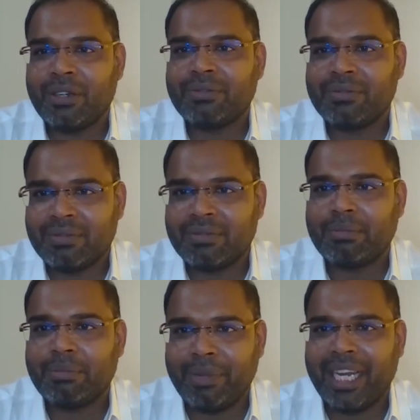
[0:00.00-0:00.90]
you have
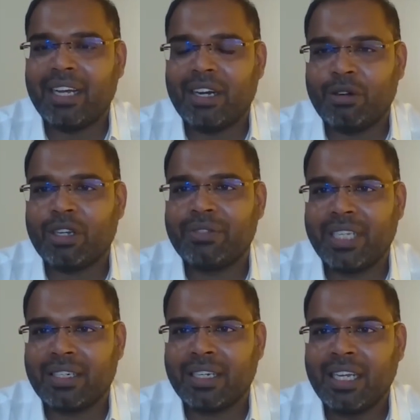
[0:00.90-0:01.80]
made out of
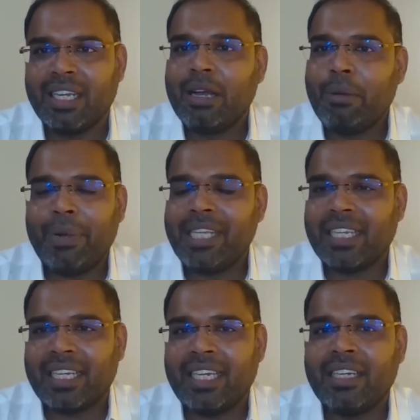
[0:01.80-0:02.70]
that, plays
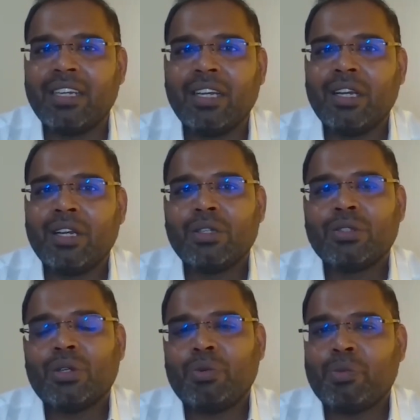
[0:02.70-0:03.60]
the key.
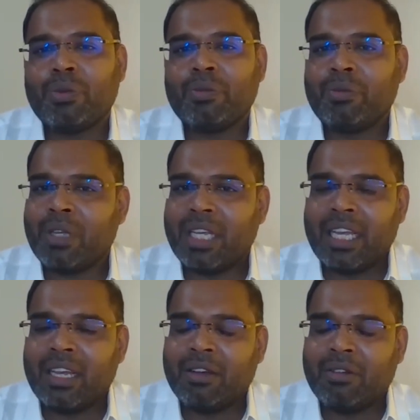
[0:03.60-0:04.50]
So
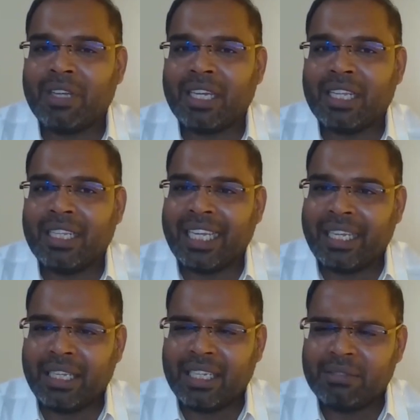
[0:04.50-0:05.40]

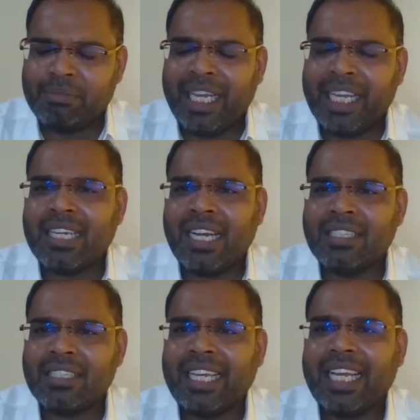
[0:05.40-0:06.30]
the biggest challenge
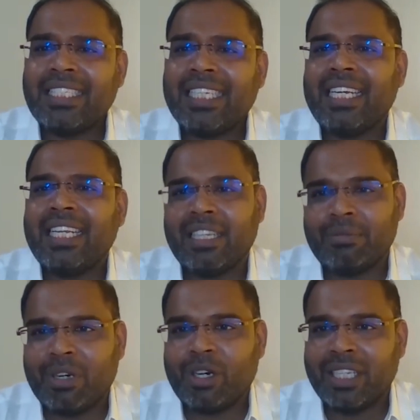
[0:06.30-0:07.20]
is like educating
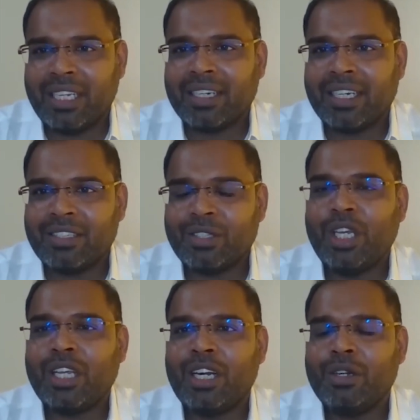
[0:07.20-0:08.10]
them on that, right? So
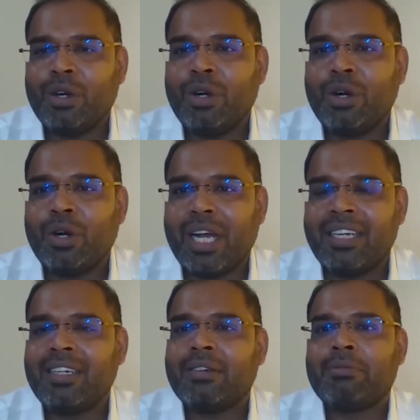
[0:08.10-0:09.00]
you cannot go
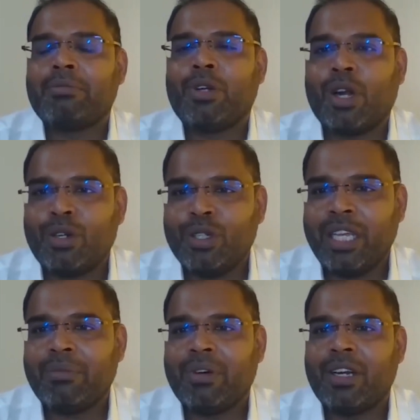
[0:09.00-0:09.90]
and talk to
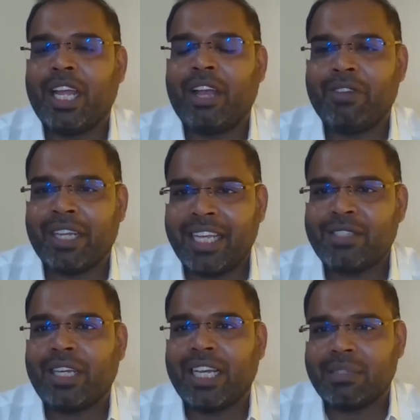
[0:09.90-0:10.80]
them on a
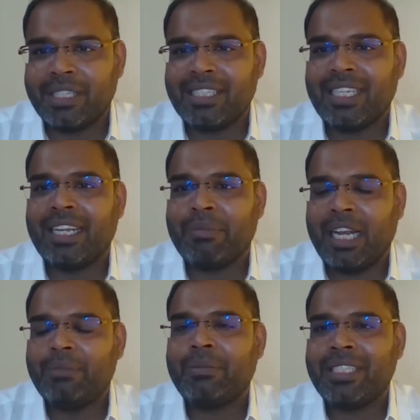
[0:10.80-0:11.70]
case-to-case basis and
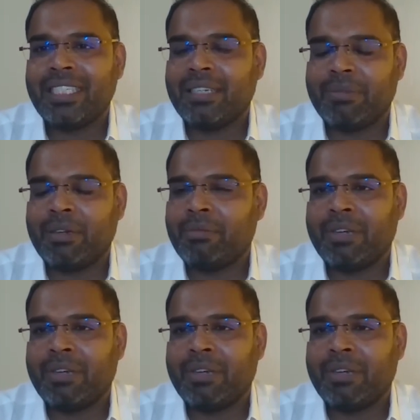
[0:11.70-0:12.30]
help them educate.